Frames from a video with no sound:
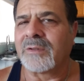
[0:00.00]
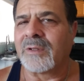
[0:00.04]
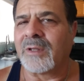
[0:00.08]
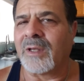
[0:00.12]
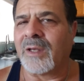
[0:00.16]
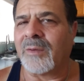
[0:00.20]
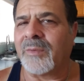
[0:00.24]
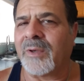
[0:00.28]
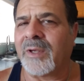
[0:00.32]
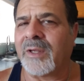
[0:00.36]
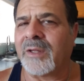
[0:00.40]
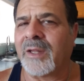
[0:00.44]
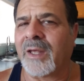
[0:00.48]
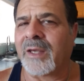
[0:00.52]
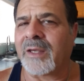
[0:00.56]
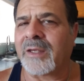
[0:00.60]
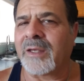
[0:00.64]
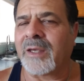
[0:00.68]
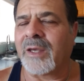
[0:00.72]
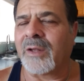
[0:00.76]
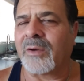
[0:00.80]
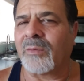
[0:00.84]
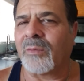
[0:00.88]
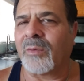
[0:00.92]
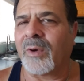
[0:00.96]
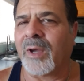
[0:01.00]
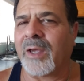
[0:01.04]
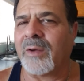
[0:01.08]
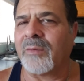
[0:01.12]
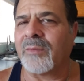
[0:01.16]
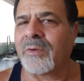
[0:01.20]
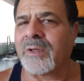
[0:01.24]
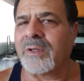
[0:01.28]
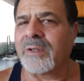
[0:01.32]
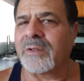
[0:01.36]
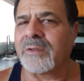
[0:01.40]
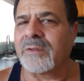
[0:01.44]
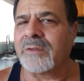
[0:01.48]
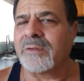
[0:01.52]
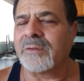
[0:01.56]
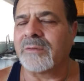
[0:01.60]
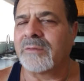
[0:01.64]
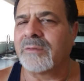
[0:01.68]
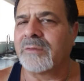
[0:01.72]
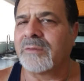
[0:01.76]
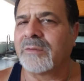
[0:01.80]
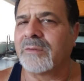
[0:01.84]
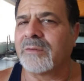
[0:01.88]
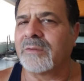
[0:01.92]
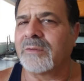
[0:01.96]
I mean, they can get away with it.
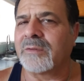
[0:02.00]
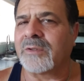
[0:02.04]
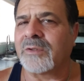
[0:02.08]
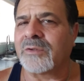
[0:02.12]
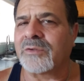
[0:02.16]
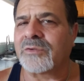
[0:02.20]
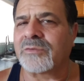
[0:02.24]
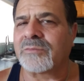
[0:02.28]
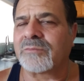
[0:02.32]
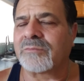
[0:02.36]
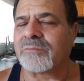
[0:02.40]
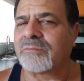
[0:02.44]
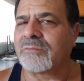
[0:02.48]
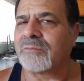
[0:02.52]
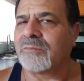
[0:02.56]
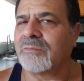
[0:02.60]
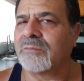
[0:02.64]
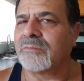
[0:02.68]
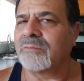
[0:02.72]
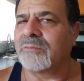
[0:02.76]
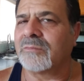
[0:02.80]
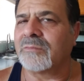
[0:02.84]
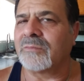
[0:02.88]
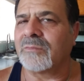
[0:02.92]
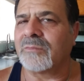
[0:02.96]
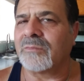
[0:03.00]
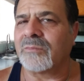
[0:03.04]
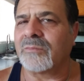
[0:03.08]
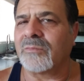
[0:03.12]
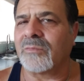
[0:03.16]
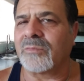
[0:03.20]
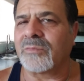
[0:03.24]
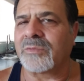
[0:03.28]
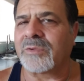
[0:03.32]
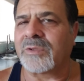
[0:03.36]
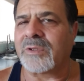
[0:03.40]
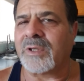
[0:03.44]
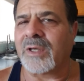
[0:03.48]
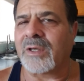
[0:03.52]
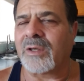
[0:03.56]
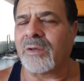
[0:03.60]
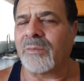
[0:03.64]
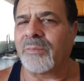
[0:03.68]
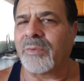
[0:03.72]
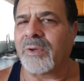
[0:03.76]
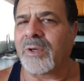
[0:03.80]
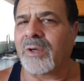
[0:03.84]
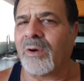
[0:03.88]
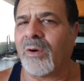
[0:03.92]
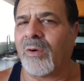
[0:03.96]
Just dig a
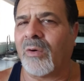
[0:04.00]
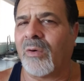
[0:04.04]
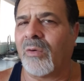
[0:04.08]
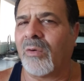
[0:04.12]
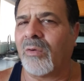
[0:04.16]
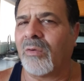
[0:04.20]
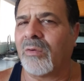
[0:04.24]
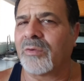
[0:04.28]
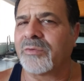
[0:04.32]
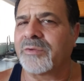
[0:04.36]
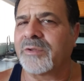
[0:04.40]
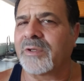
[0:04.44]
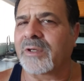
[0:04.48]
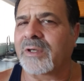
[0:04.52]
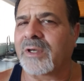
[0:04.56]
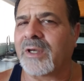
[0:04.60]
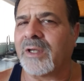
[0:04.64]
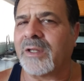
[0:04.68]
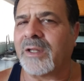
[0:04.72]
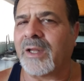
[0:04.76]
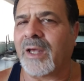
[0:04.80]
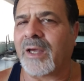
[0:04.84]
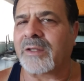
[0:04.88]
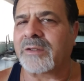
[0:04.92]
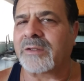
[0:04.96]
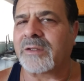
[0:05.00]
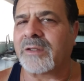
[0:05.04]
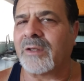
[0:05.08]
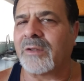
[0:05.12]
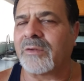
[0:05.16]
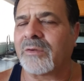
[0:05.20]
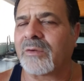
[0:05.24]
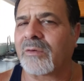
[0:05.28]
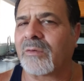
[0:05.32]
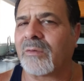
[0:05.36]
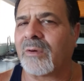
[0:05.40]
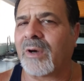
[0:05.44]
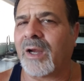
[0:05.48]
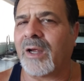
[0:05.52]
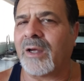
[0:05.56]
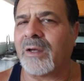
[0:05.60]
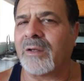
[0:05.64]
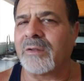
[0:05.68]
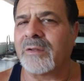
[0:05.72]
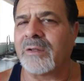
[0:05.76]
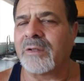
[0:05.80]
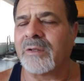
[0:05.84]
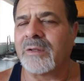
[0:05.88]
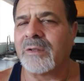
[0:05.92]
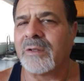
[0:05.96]
big hole to connect
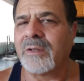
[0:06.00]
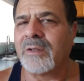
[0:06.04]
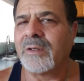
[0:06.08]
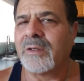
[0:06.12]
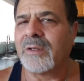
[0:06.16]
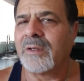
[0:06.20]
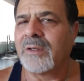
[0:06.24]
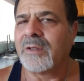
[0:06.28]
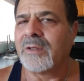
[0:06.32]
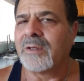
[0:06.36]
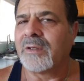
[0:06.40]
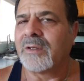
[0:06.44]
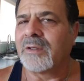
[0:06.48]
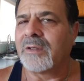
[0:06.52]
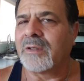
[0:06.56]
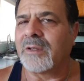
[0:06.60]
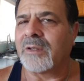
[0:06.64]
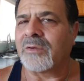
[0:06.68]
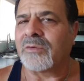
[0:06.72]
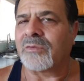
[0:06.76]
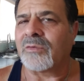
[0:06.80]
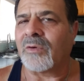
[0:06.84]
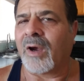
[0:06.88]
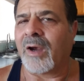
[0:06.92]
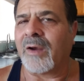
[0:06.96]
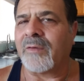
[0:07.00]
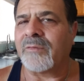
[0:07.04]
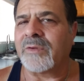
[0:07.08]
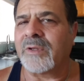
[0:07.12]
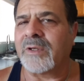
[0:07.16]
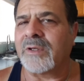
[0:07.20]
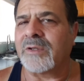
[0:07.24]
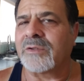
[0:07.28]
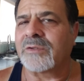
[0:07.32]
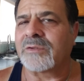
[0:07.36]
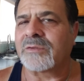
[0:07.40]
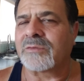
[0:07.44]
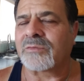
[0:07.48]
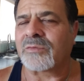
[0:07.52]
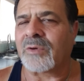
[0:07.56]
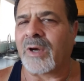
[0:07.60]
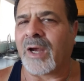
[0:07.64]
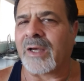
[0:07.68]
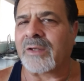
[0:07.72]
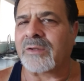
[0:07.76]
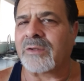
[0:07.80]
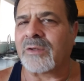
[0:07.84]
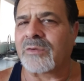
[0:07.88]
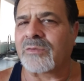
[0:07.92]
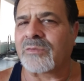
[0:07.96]
underground and drive these
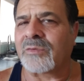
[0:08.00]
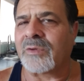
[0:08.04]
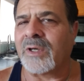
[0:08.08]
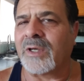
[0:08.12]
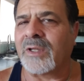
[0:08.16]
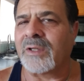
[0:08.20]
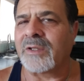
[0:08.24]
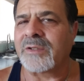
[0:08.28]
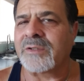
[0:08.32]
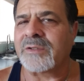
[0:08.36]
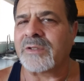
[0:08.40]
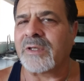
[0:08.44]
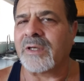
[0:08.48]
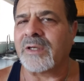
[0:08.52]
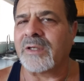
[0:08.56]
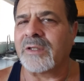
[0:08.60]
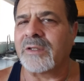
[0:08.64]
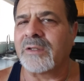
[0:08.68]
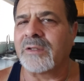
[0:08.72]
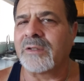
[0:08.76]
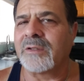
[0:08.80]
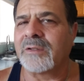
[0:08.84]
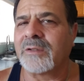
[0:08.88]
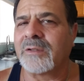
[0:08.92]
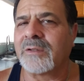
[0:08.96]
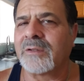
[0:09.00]
tractor trailers in